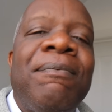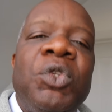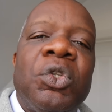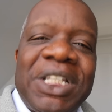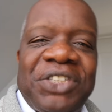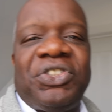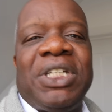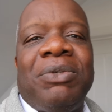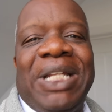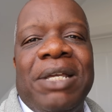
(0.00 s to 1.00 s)
Not
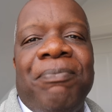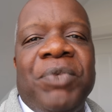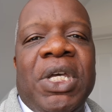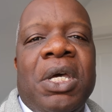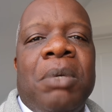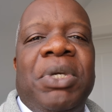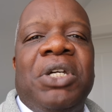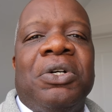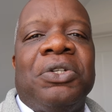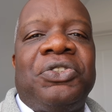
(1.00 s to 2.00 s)
necessarily,
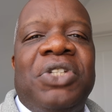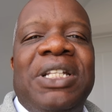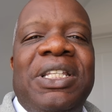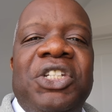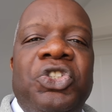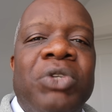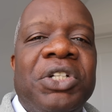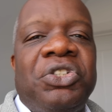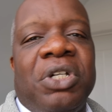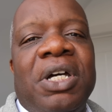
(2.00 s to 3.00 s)
because the
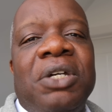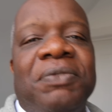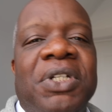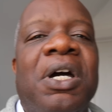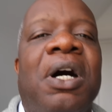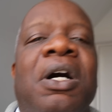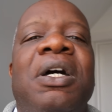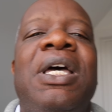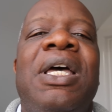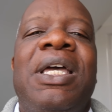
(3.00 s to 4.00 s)
structure of the
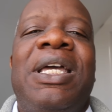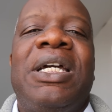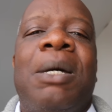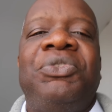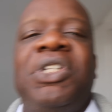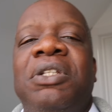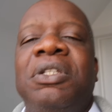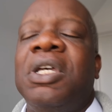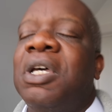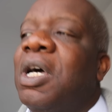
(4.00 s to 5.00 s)
car comes
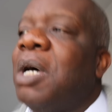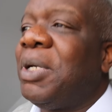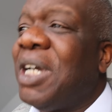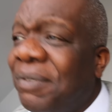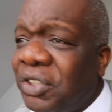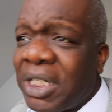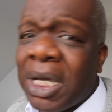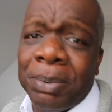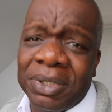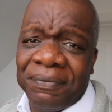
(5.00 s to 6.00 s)
in, covers a
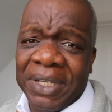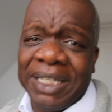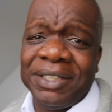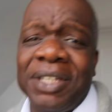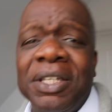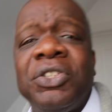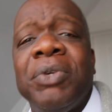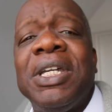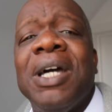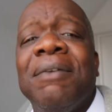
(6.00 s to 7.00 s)
couple of things. So
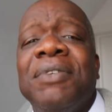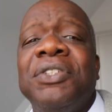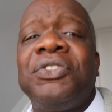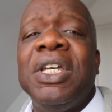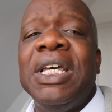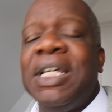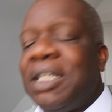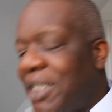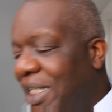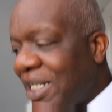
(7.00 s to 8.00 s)
it covers
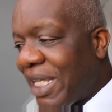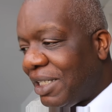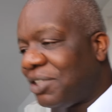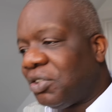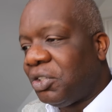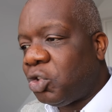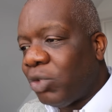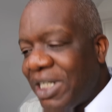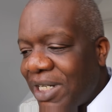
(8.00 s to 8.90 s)
the legs, so the straight